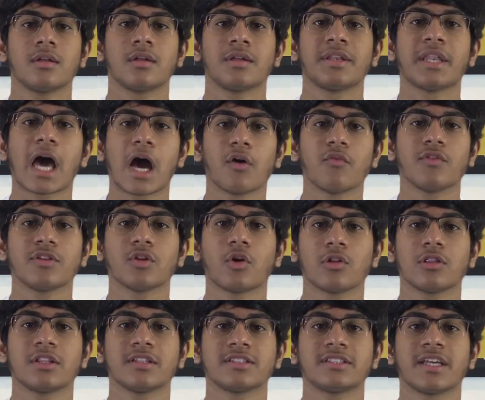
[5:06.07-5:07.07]
Now with all
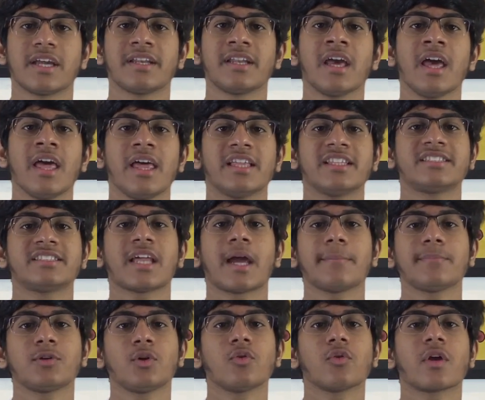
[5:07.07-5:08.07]
this said, it's
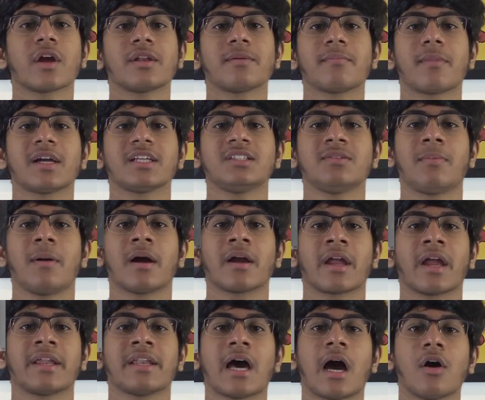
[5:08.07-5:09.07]
time to look at MindSpark
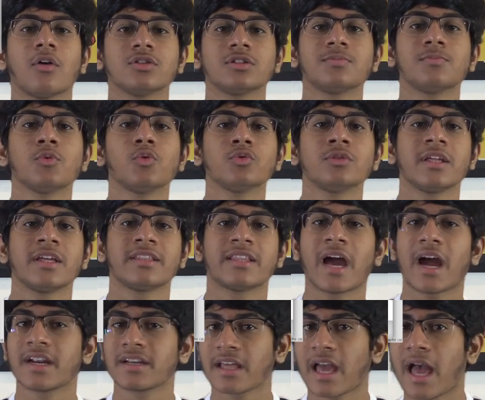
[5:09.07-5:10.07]
and how smooth
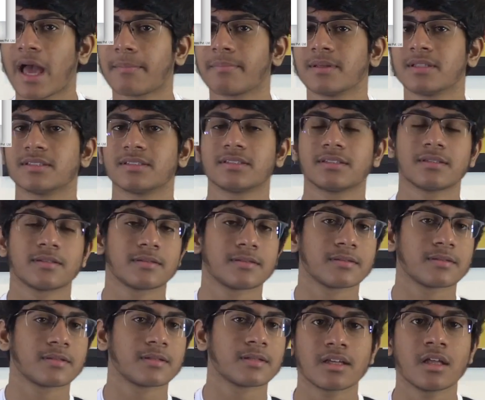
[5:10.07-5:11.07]
that app is.
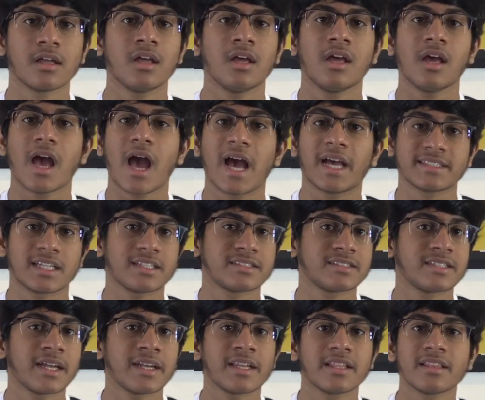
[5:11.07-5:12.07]
As I
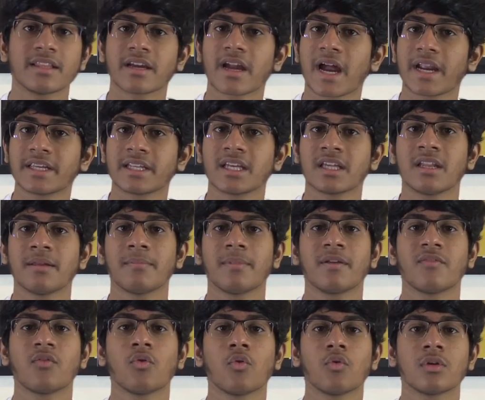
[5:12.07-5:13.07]
said in the category
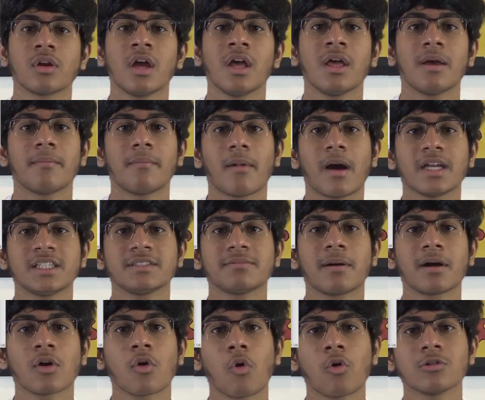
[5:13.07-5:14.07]
before,
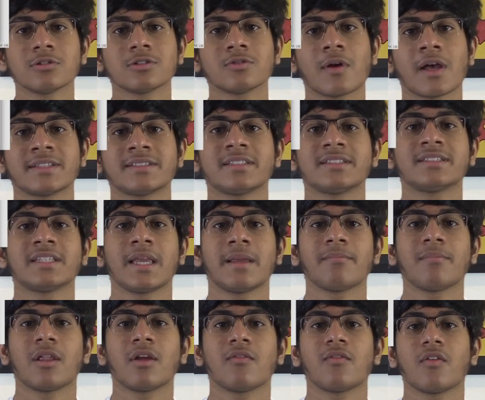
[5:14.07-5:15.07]
MindSpark also has the same
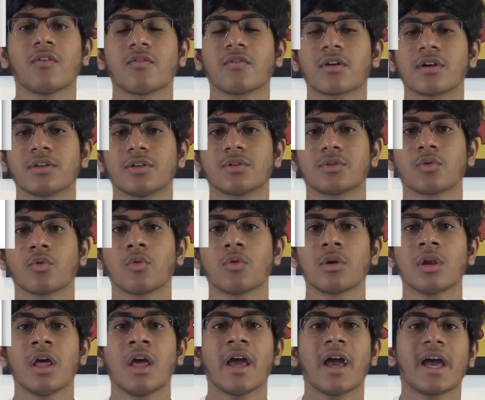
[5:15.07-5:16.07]
level of control
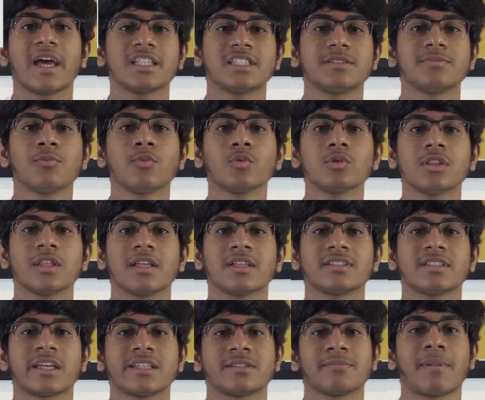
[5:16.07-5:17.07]
and smoothness
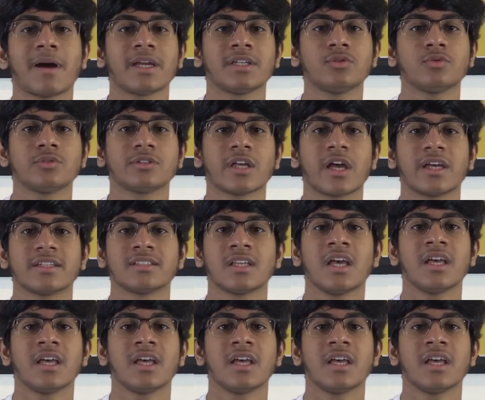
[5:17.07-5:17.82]
as Byju's has.